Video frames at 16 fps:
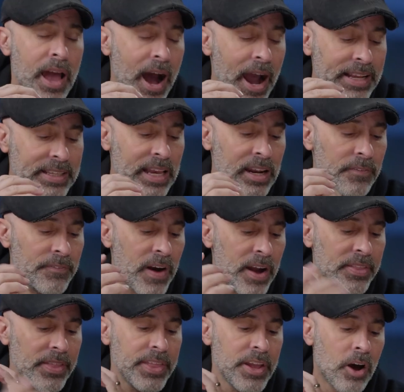I tend to
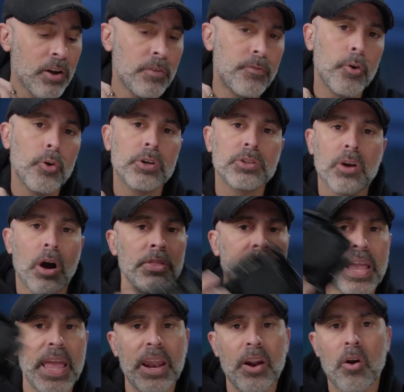find that the autofocus on
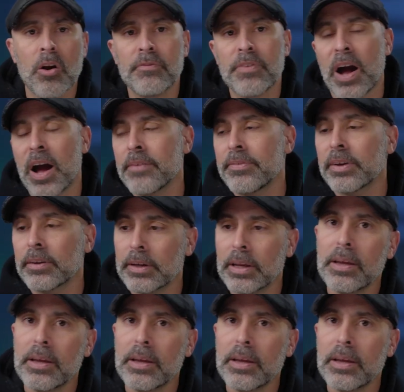the Canon R five,